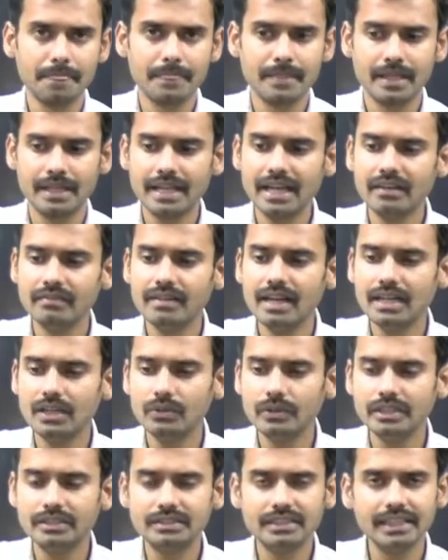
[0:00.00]
N value
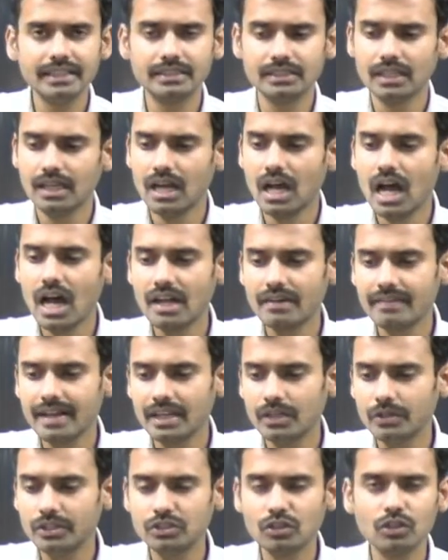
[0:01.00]
is 6, R value
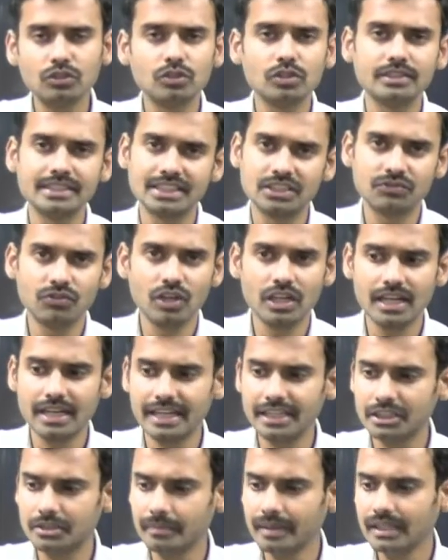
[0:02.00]
is also 6 for
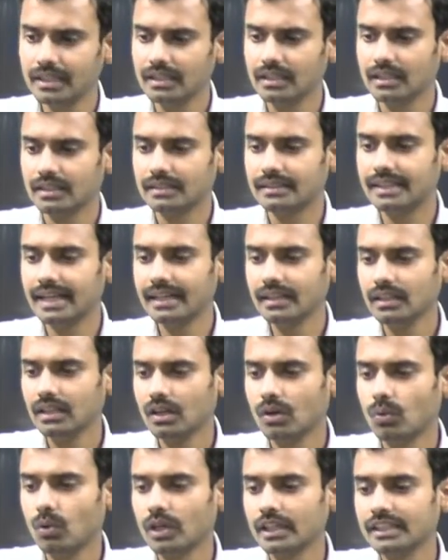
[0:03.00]
arrangement. Then
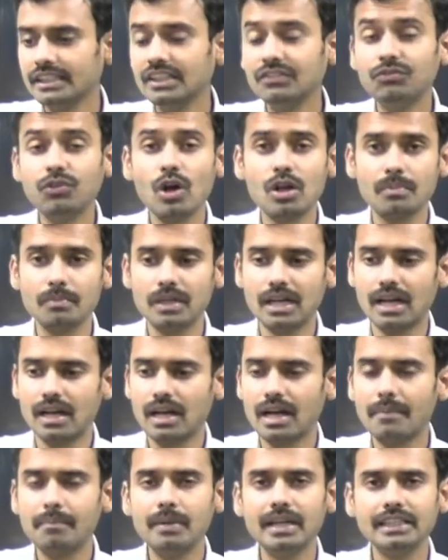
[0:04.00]
what is the formula?
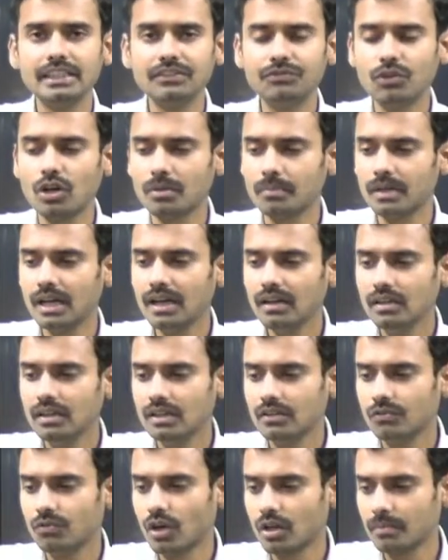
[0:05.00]
Apply the formula.
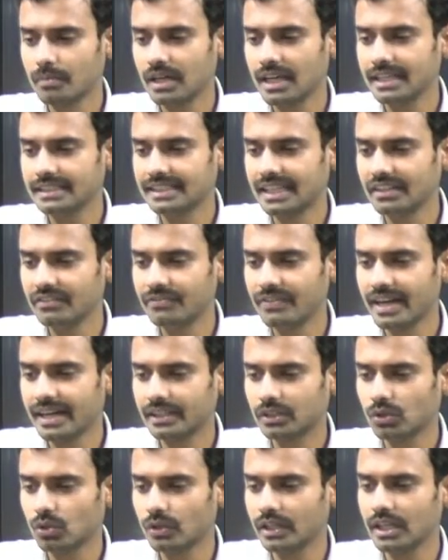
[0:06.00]
Formula is n
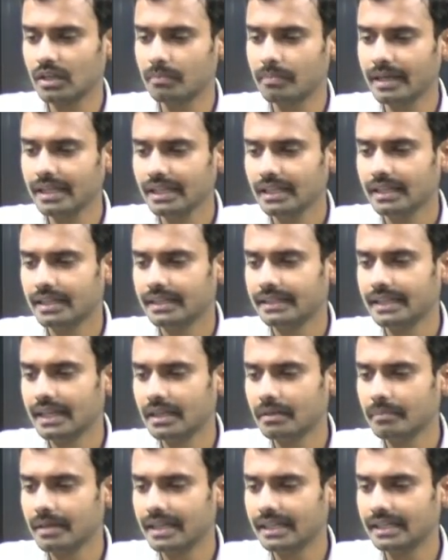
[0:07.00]
factorial by n
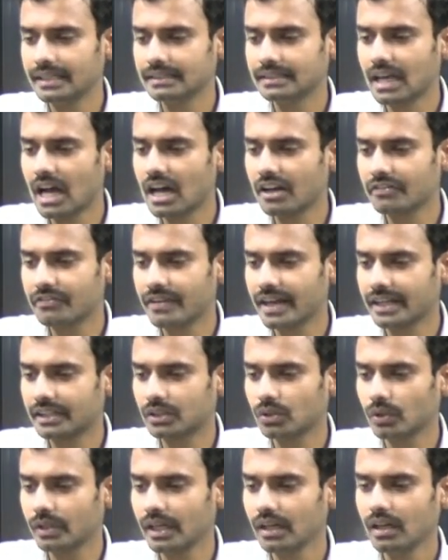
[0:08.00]
minus r
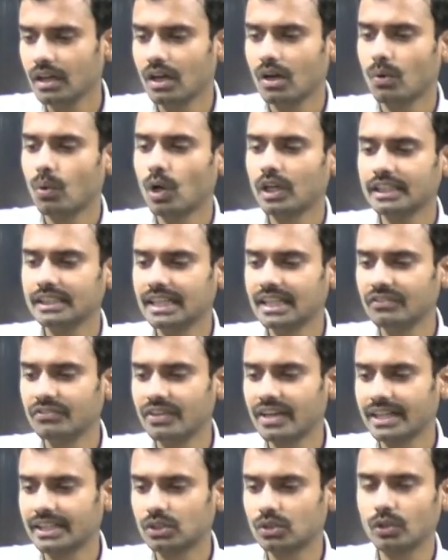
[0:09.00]
factorial. What is n
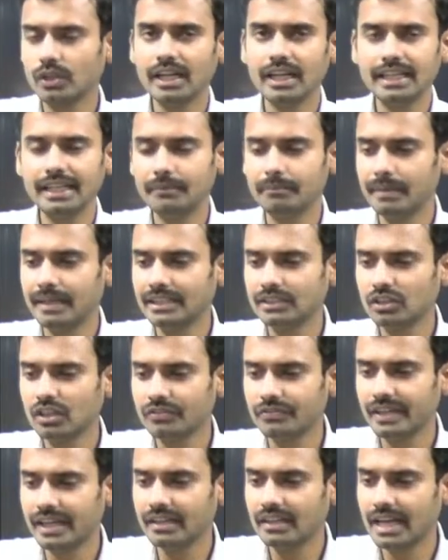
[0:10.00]
factorial? In place of
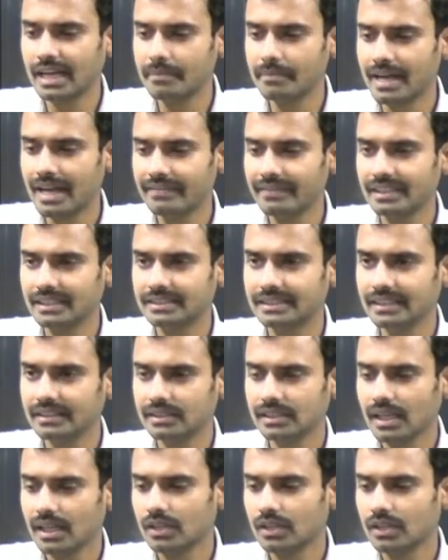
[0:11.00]
n, I am having 6.